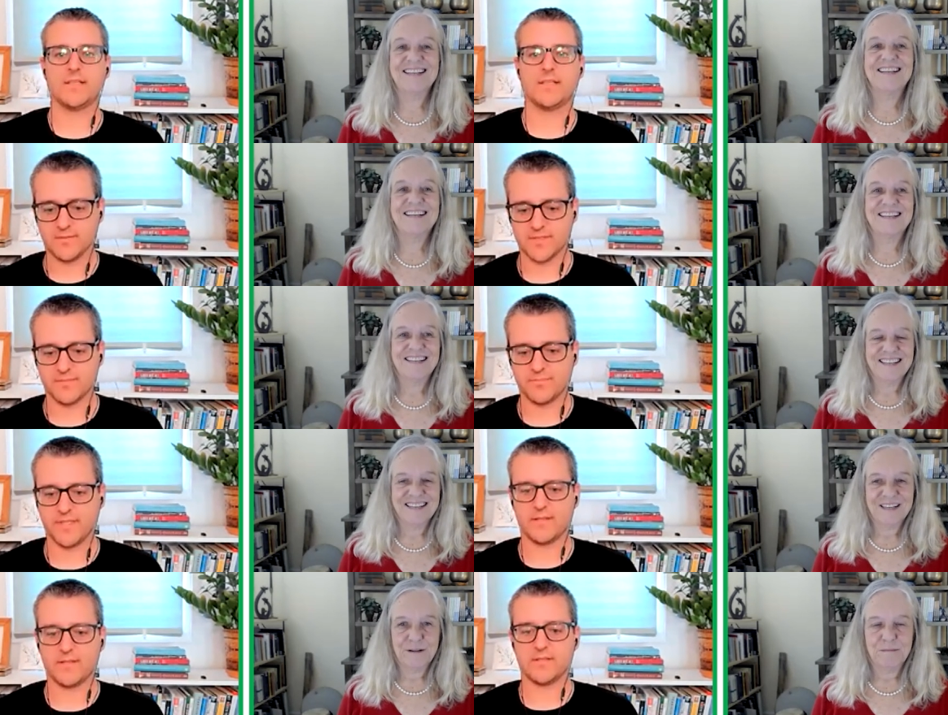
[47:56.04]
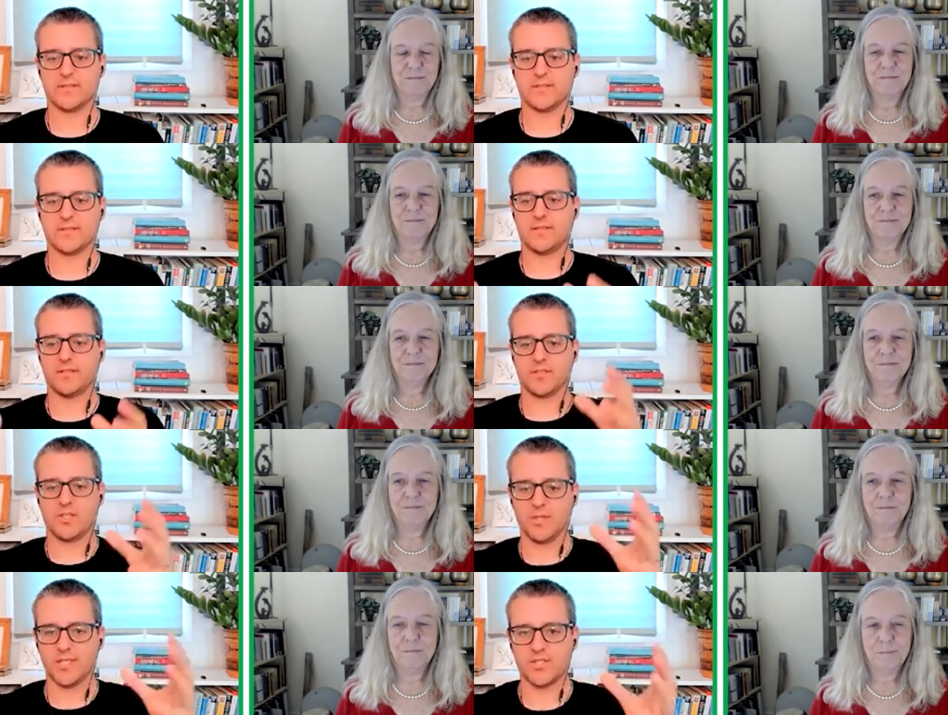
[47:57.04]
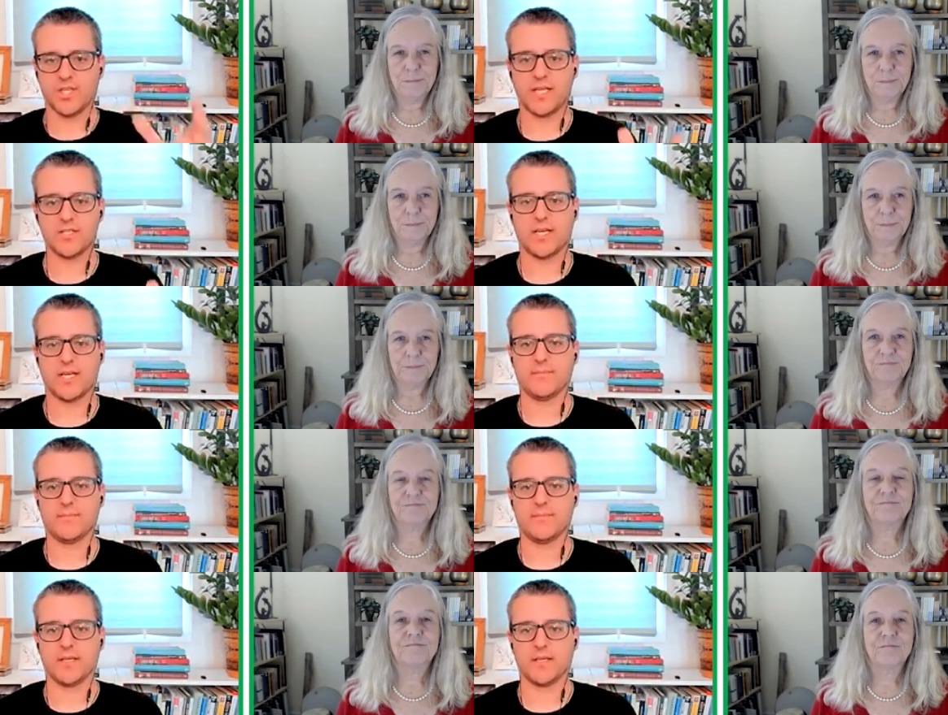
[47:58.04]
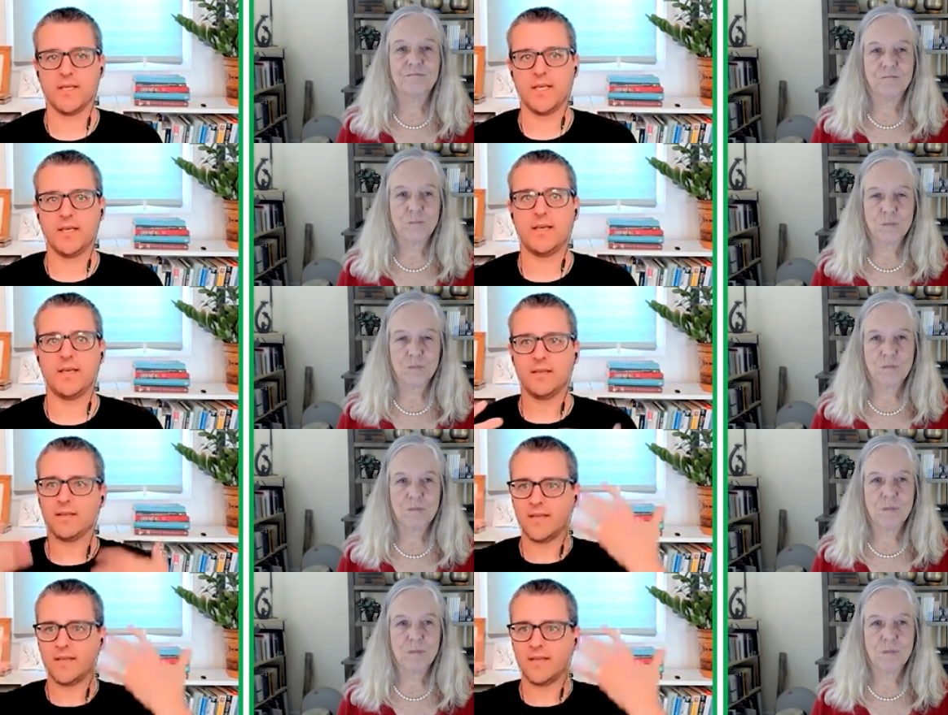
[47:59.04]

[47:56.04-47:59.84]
Speaker 1: there's rhythms, but there's, there's always change happening. And the thing